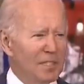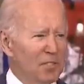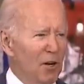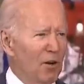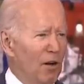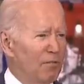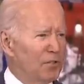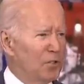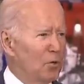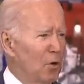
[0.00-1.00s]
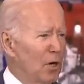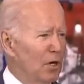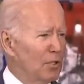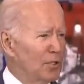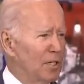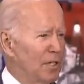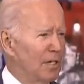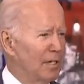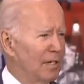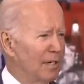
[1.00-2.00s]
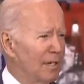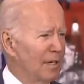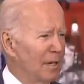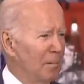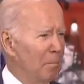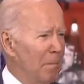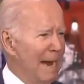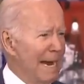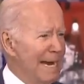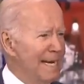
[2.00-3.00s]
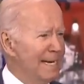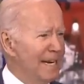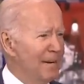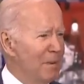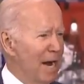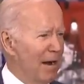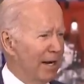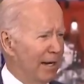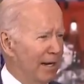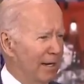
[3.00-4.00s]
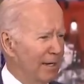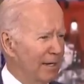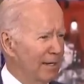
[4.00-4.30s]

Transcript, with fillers: Let me start off with two words Made in America.